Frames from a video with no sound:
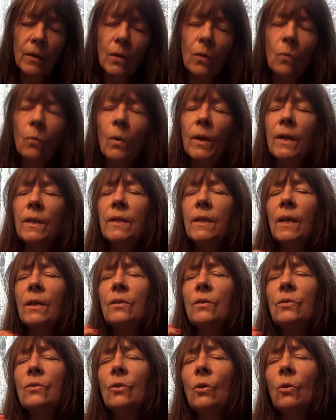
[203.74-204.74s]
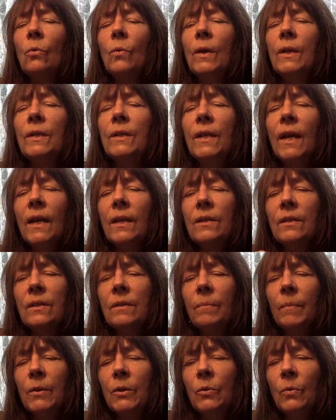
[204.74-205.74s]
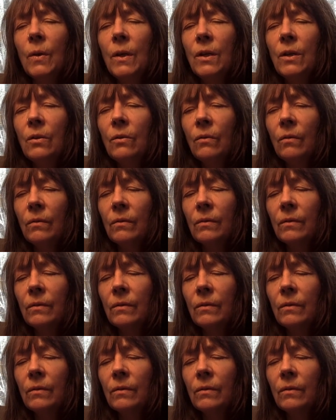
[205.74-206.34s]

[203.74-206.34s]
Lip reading: When it gets so intense between you,